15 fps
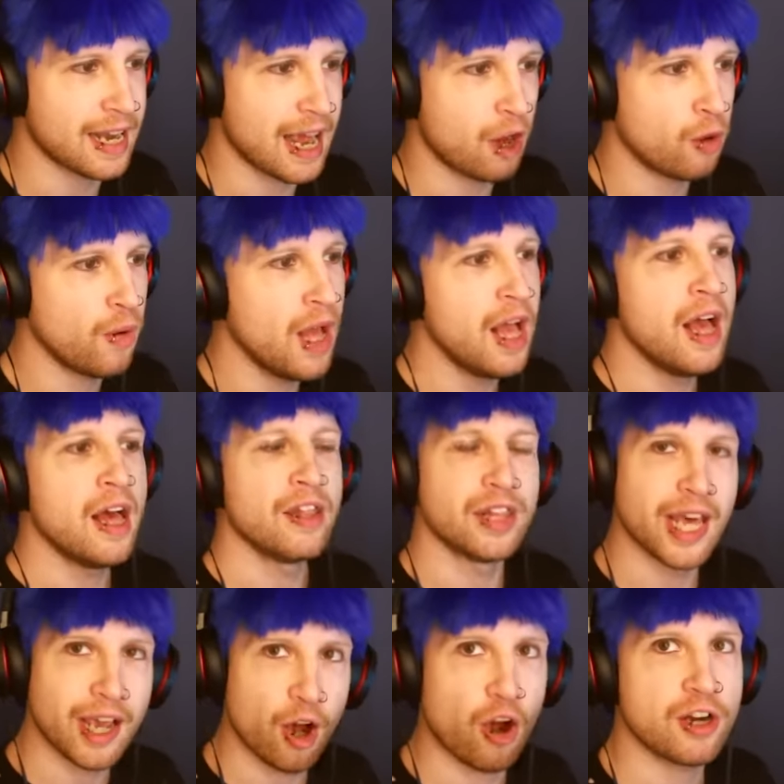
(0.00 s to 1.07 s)
now,
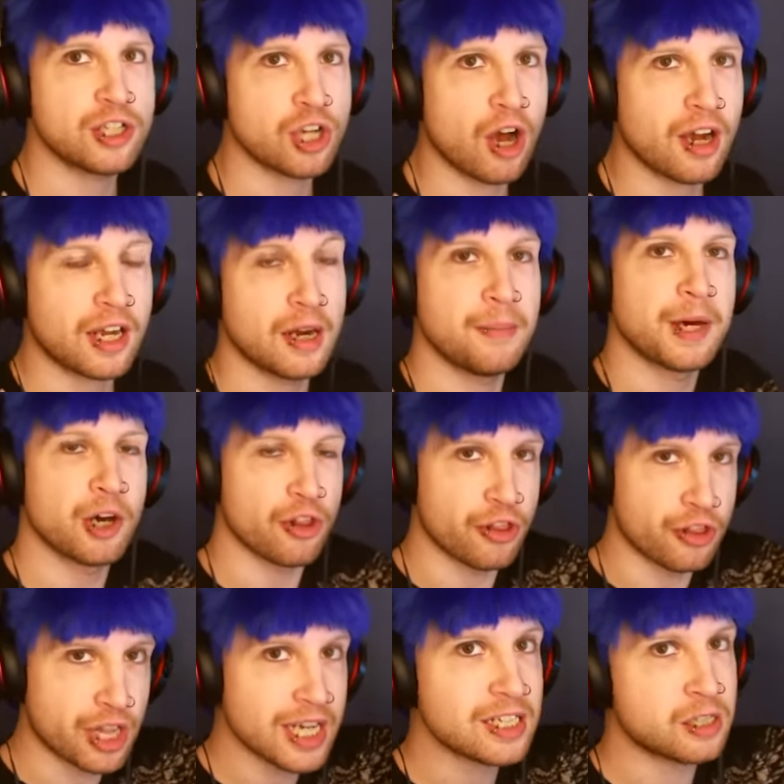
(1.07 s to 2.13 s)
they are talking about
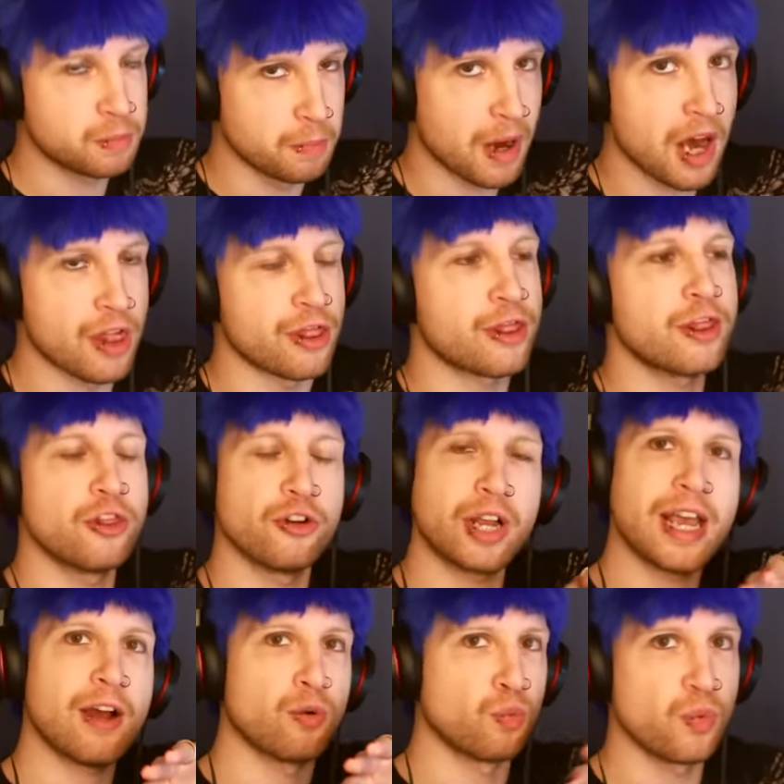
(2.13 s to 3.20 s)
this month, they're
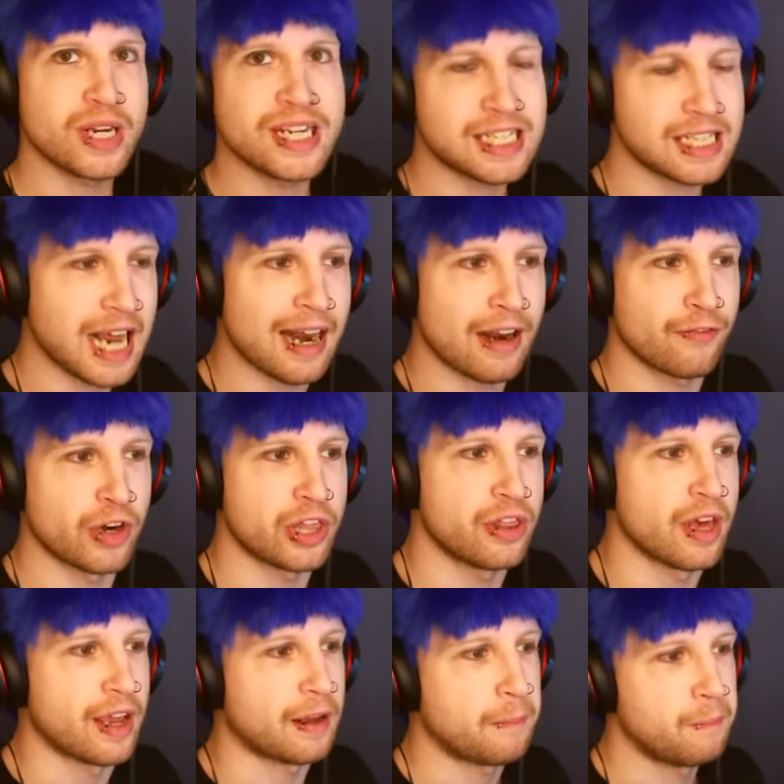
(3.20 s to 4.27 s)
gonna reset
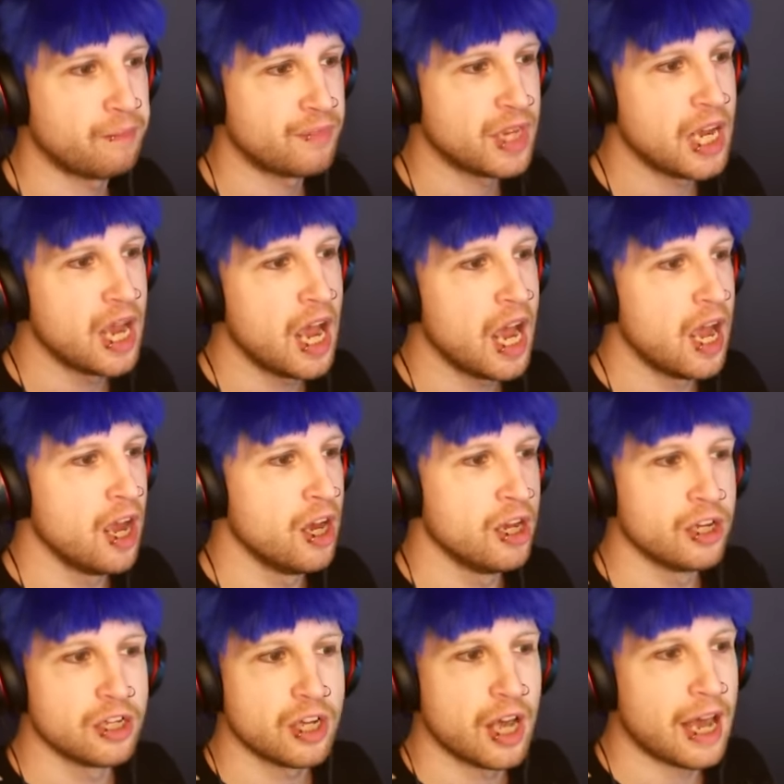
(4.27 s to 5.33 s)
everything.
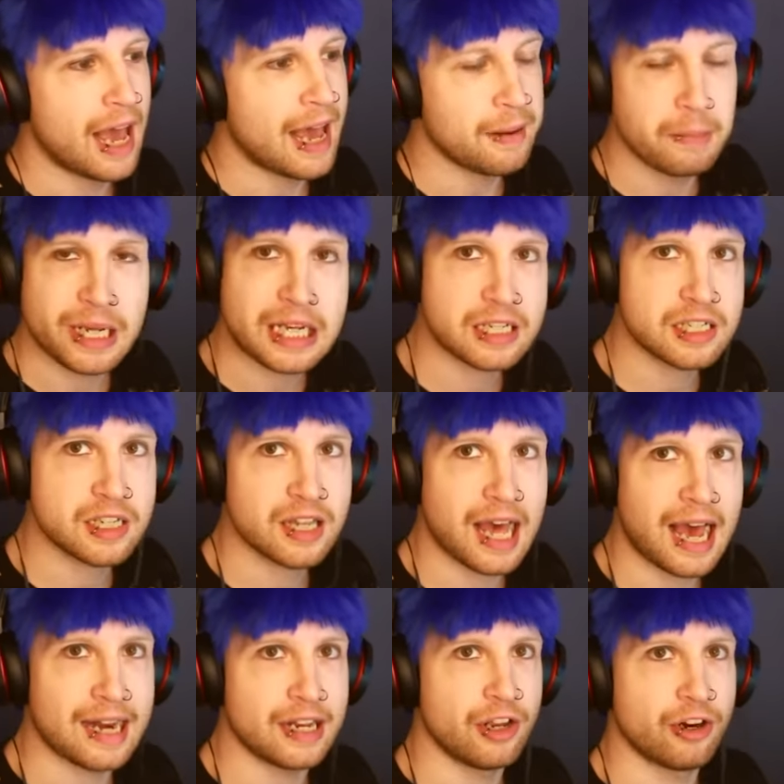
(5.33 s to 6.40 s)
And because of
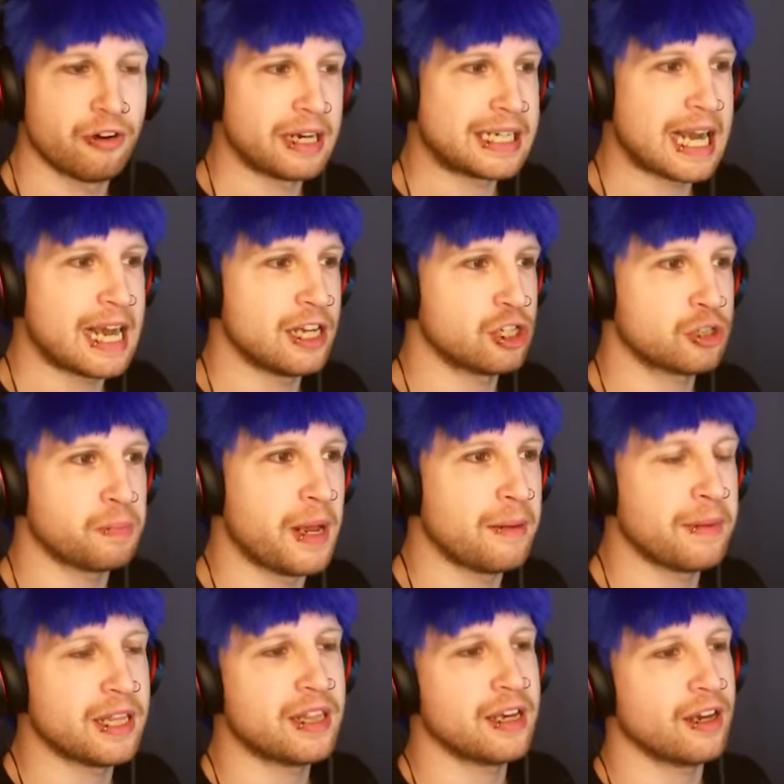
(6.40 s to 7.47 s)
that, you know, it kind of just made
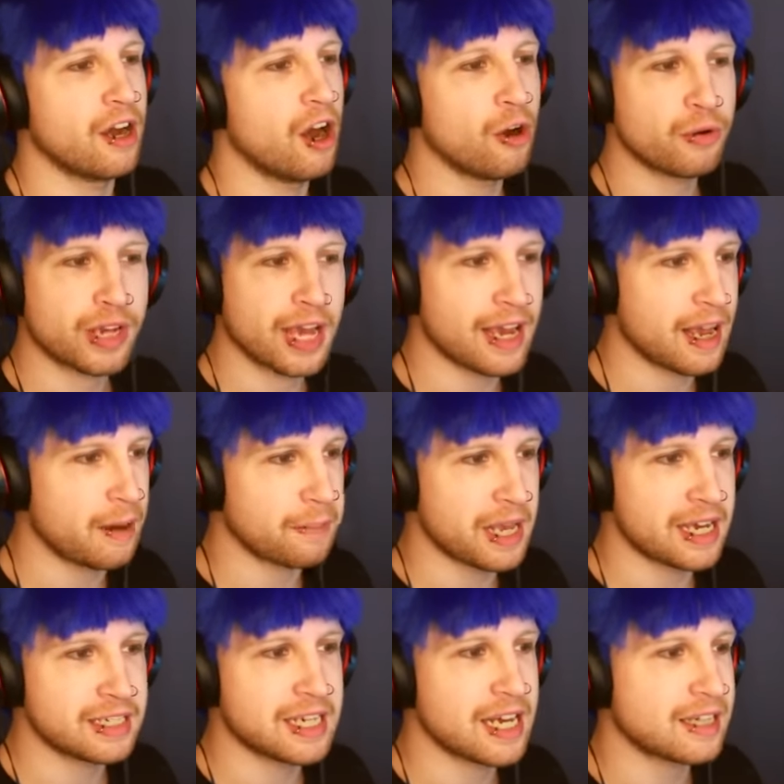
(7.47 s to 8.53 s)
me think, okay, I'm
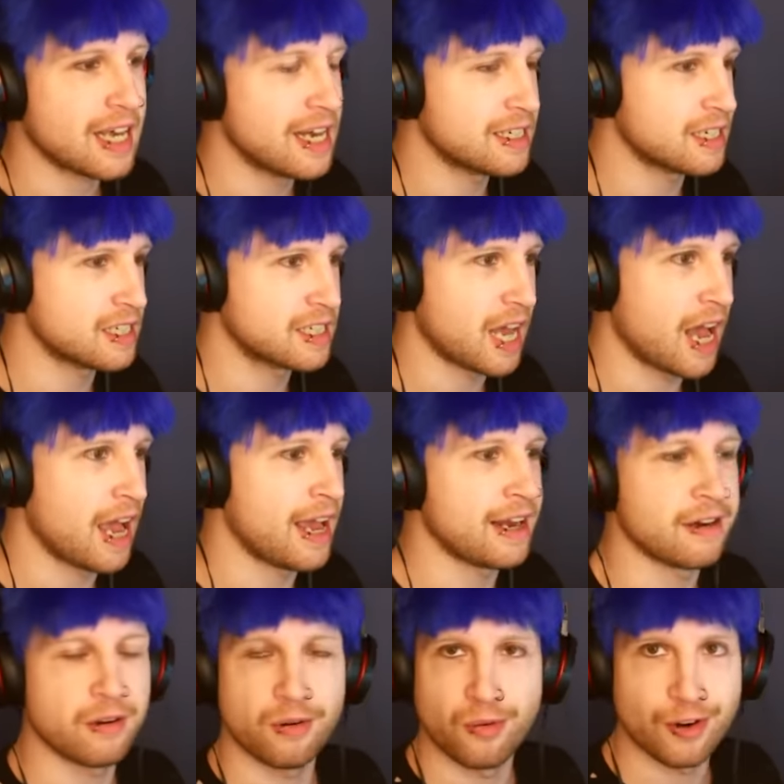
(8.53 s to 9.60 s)
gonna take that as a
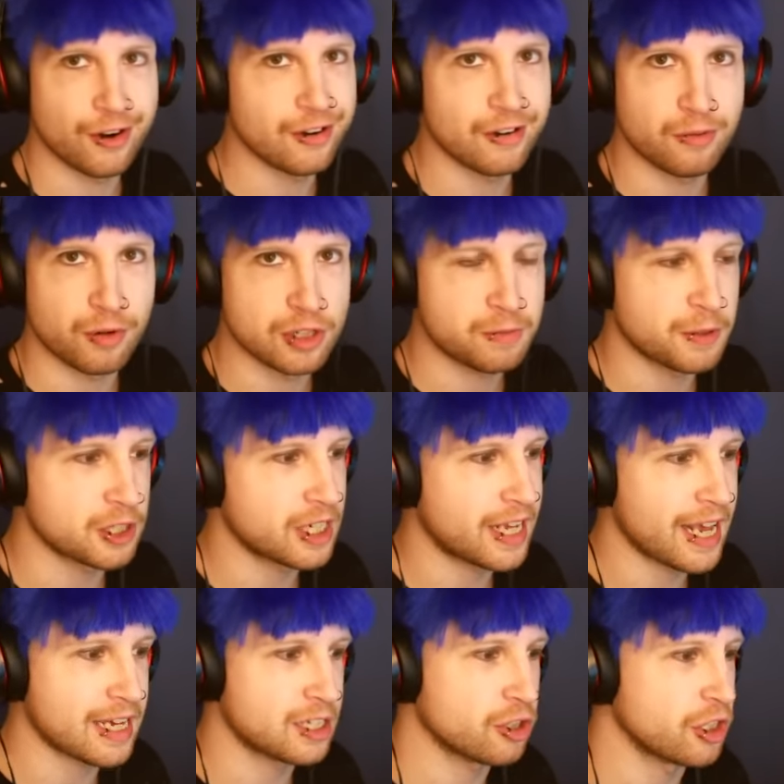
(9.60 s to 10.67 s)
sign. We're, we're supposed to
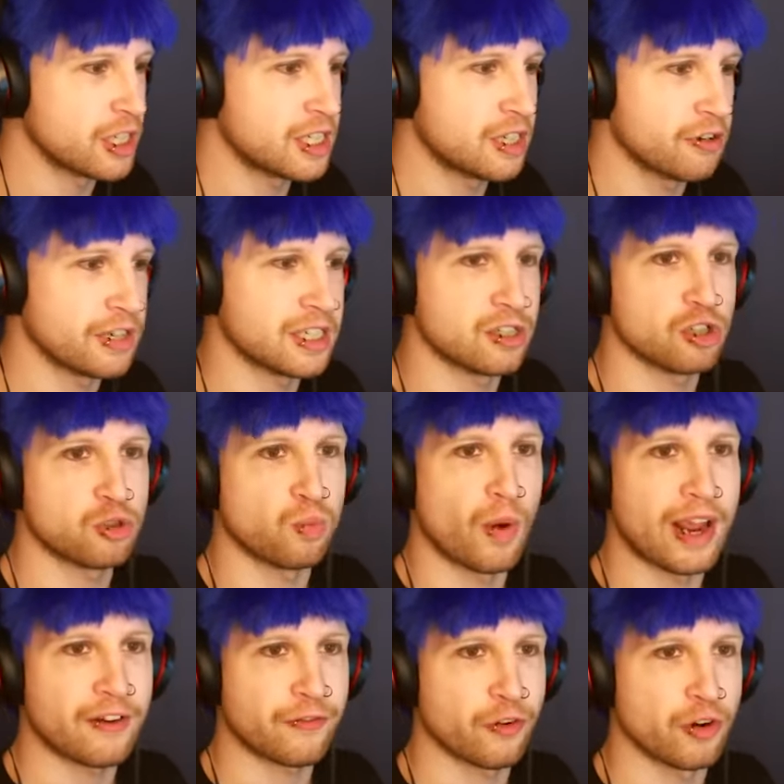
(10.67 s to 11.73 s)
cancel this series and just wait